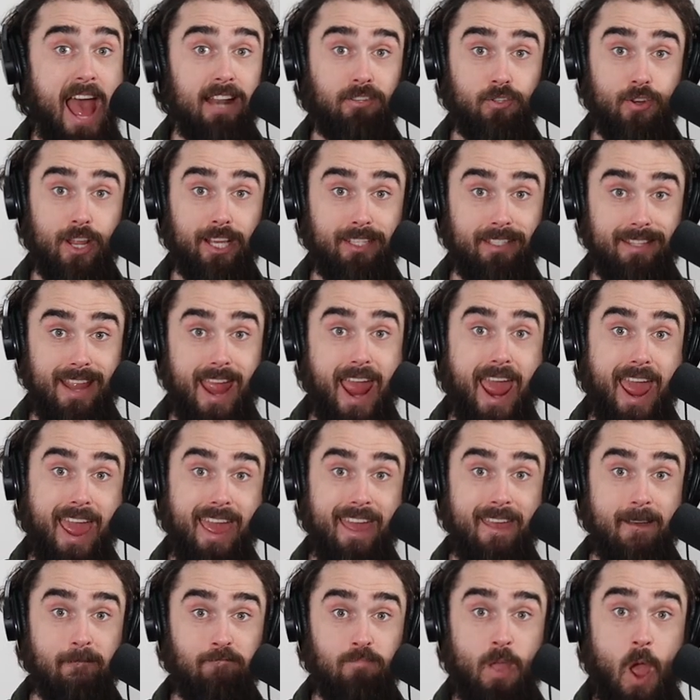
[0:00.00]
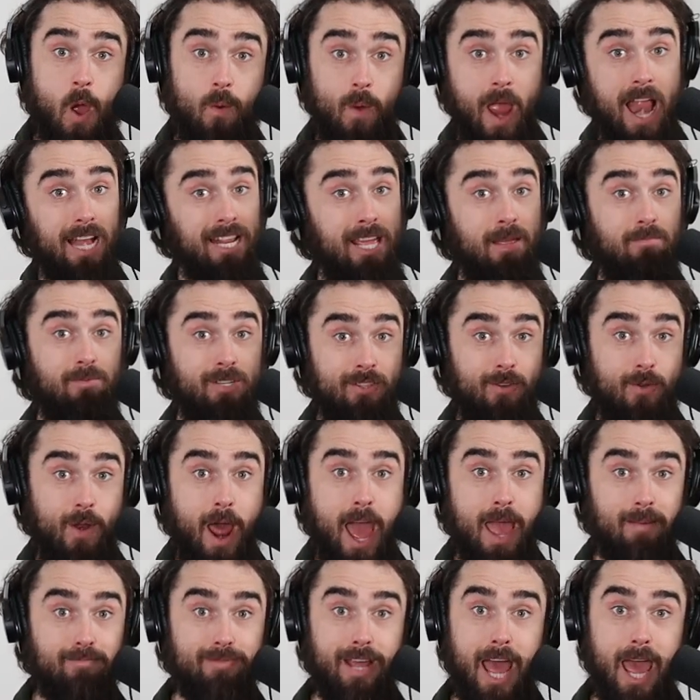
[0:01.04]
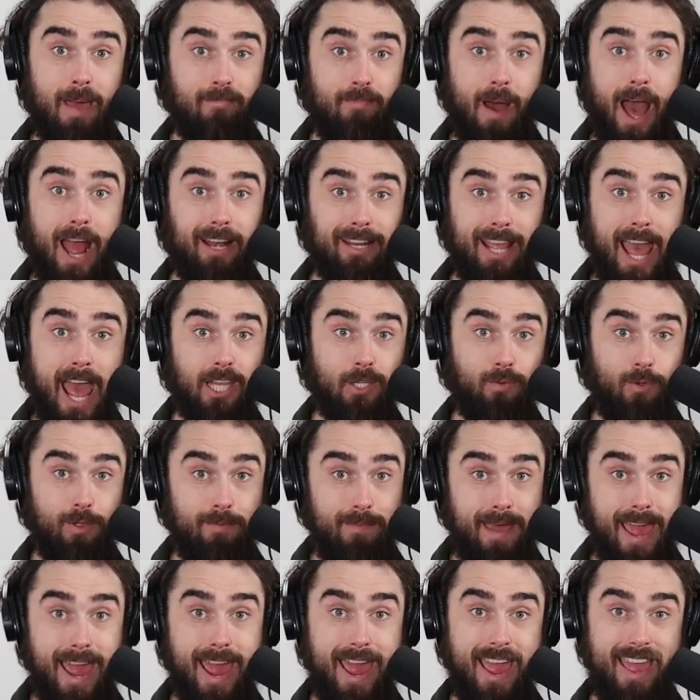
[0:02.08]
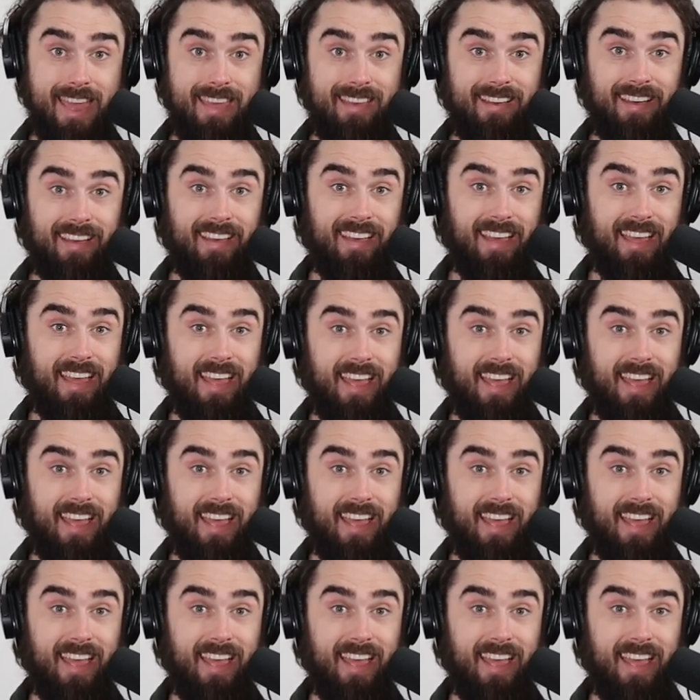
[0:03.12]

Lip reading: Patrick's Day! Welcome to the Rhyme Time Podcast with me,